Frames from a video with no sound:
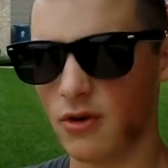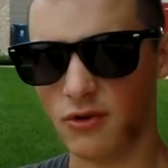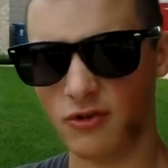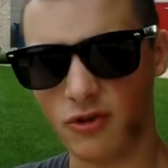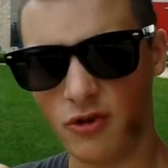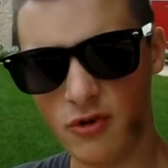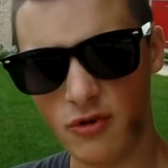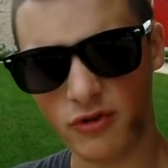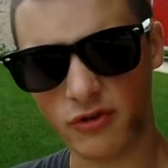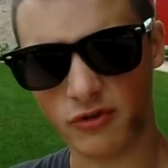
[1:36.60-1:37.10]
are
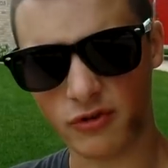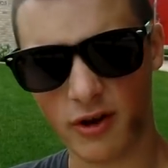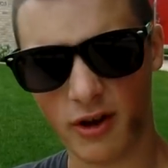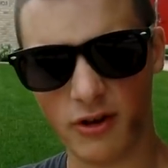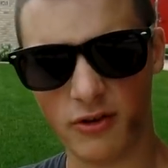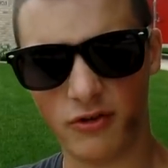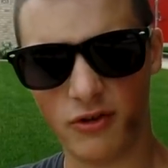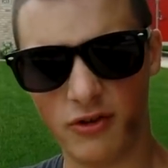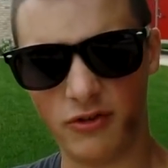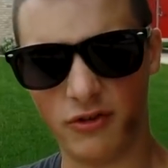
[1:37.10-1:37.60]
two
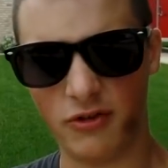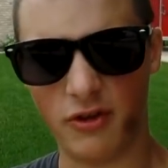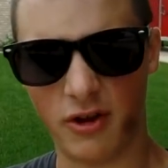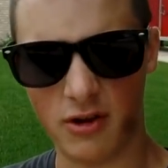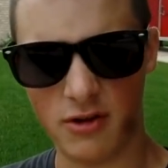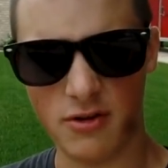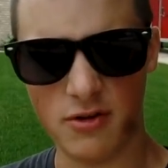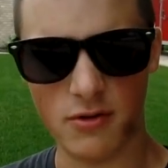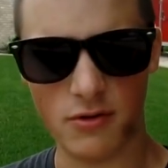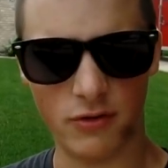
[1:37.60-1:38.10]
strategies you
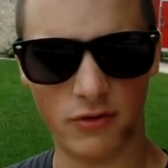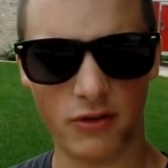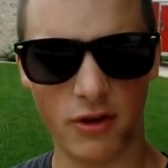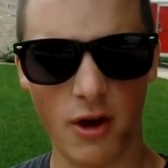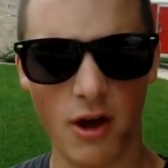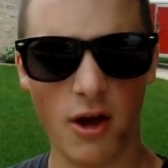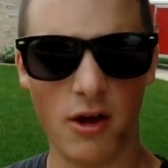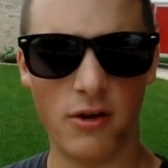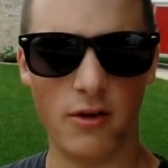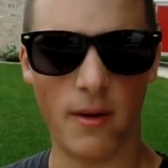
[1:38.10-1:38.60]
can use.
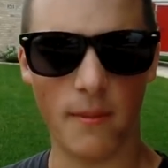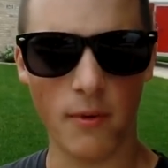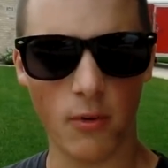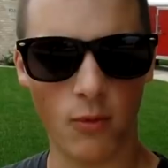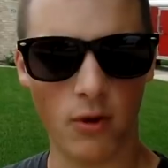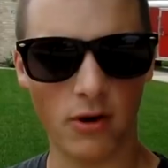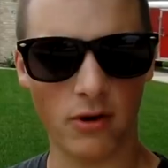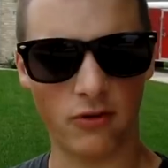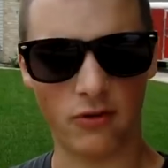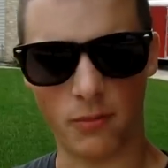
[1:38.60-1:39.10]
Number
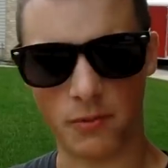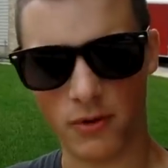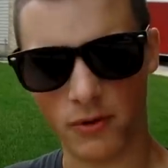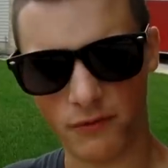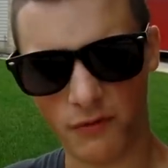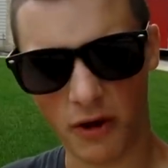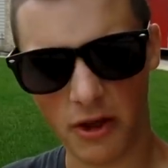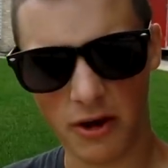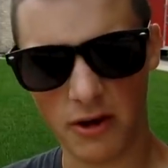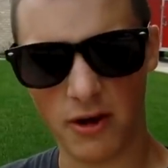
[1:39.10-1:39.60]
one is a
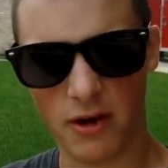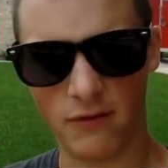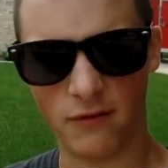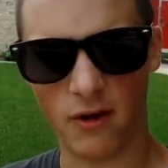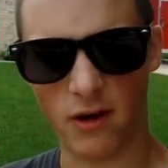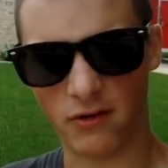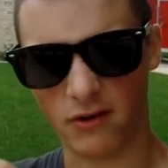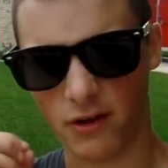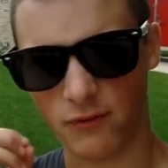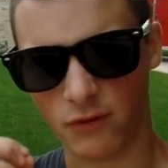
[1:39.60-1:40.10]

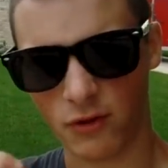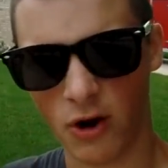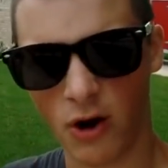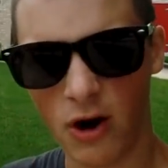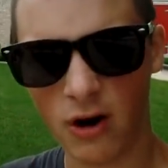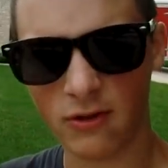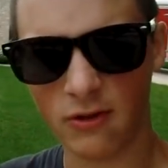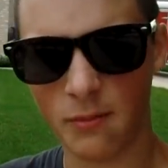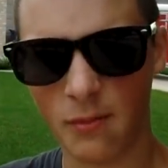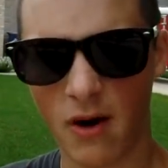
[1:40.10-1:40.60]
preventative. As I've
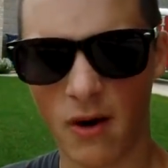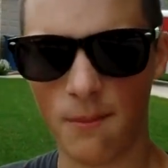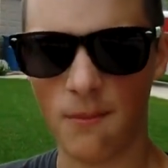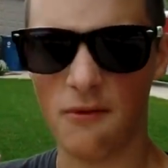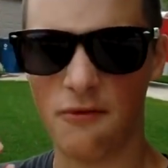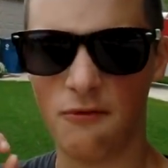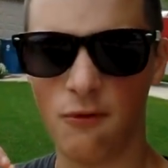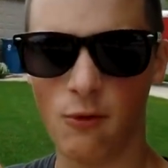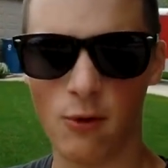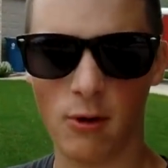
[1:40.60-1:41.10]
talked about
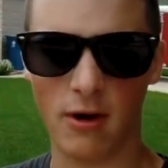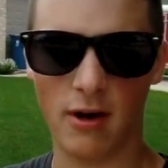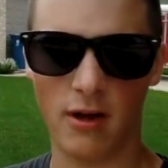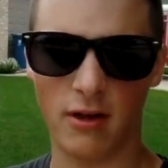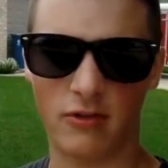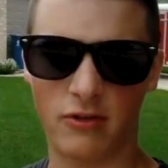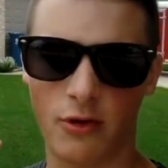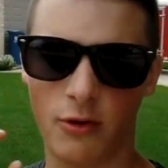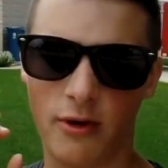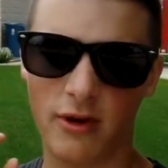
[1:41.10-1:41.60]
before,
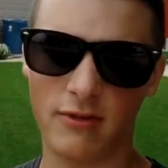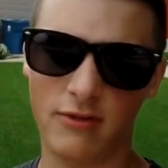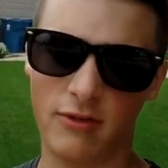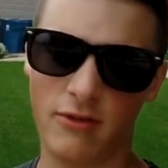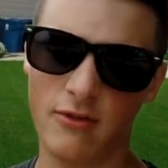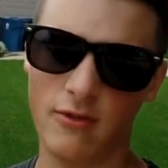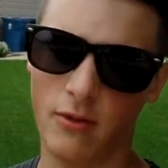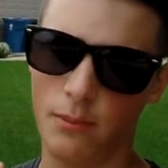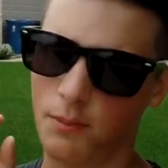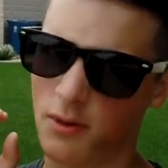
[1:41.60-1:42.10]
it's going
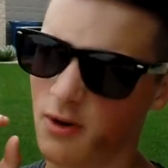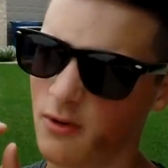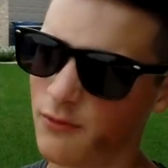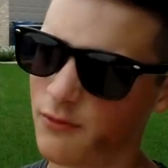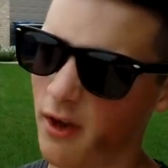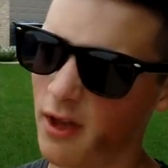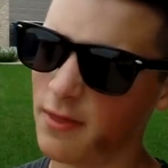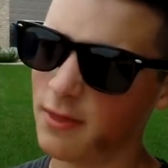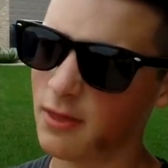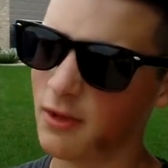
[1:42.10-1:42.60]
to
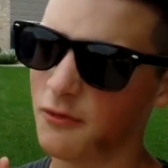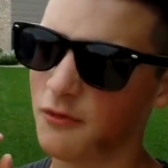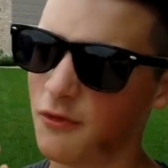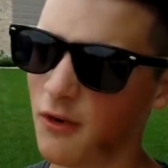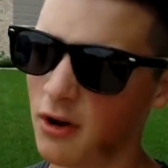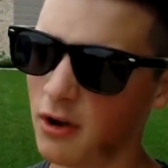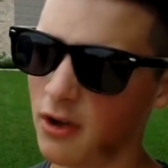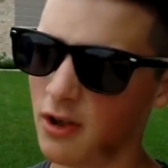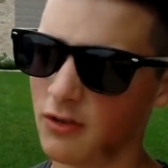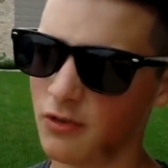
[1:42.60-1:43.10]
prevent the
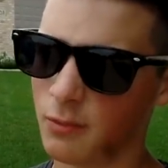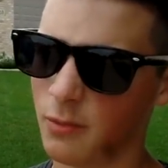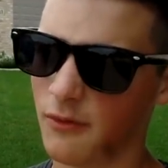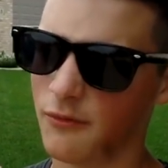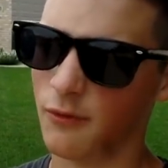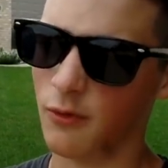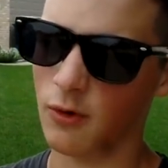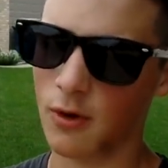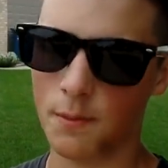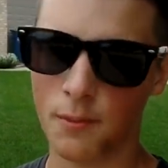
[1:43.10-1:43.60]
fungus
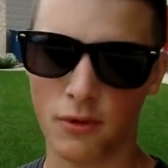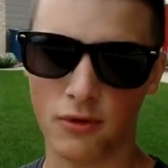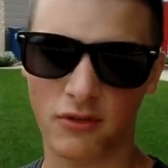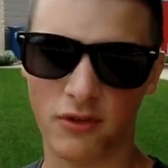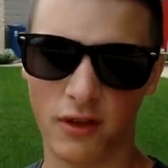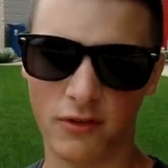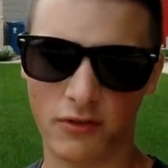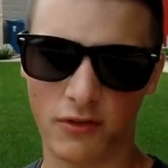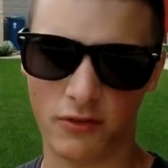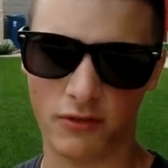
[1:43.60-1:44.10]
before it
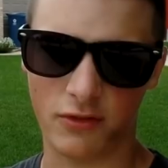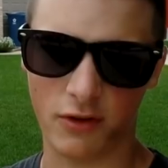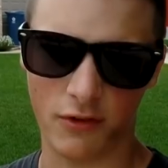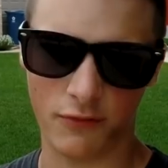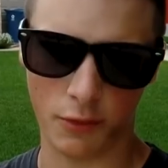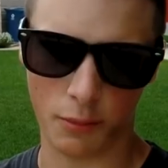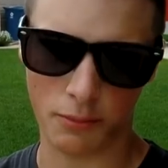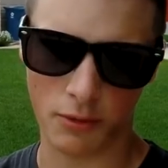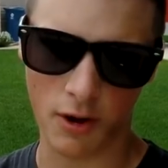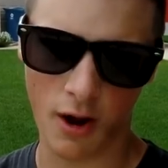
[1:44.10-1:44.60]
presents
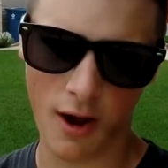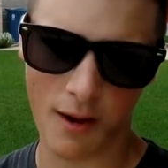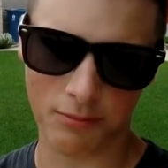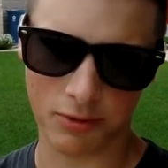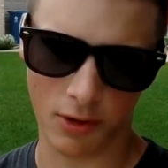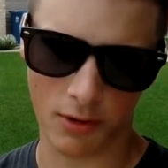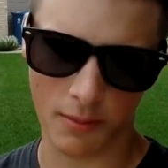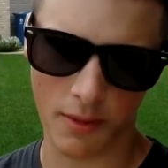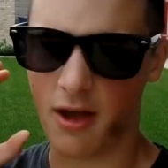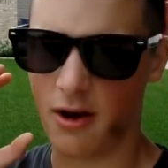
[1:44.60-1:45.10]
itself a
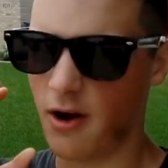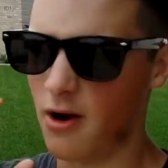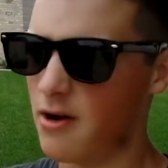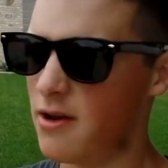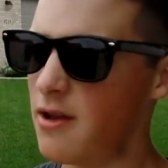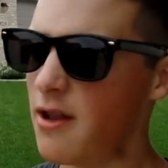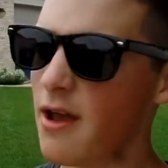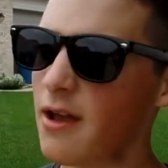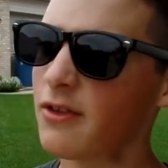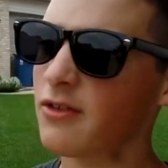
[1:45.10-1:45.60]
problem. And our
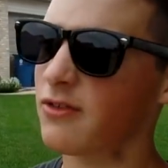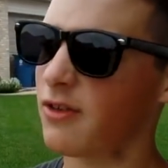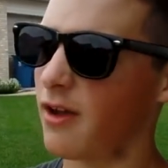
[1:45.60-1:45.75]
next